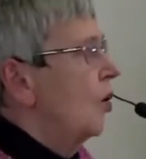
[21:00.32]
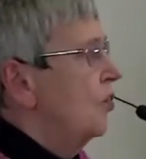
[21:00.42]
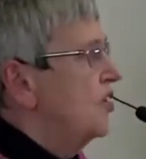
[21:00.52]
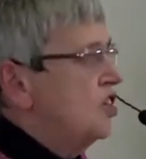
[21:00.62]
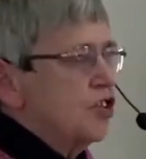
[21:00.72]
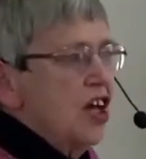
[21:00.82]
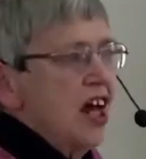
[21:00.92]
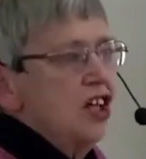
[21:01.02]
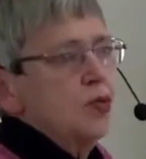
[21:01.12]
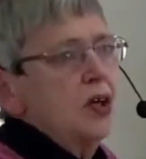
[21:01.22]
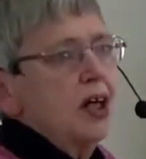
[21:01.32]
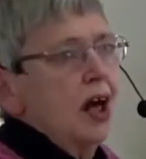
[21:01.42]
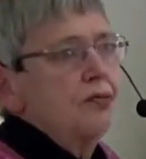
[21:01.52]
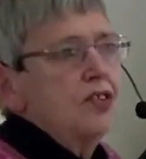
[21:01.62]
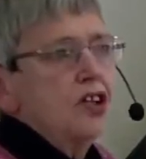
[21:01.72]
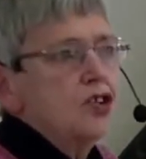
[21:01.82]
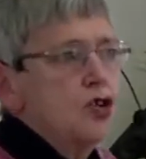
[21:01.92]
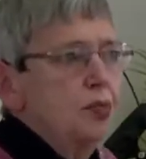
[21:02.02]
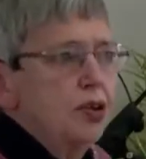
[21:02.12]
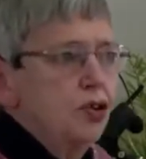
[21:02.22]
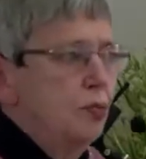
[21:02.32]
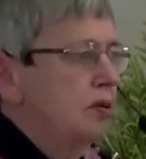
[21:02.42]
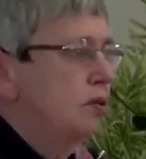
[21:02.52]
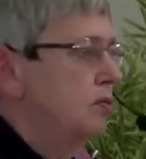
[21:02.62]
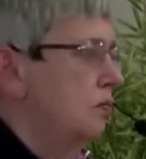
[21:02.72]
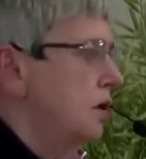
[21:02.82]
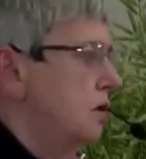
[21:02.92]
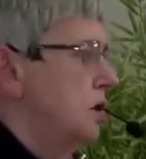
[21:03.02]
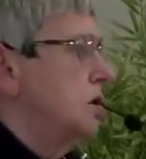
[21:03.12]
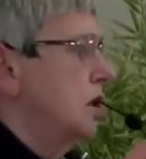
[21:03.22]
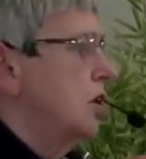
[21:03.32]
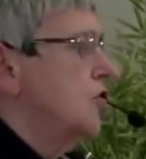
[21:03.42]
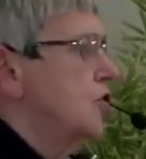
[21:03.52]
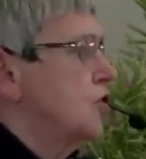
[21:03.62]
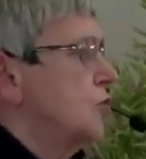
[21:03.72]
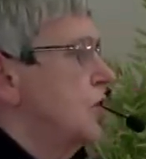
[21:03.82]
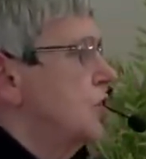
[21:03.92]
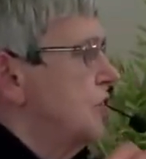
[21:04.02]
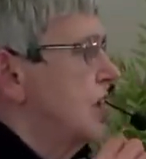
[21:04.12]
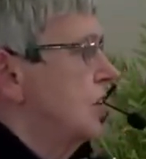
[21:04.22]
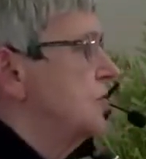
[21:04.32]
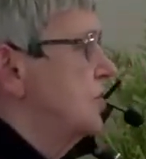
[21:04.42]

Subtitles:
these days we have these super duper detergents which tell us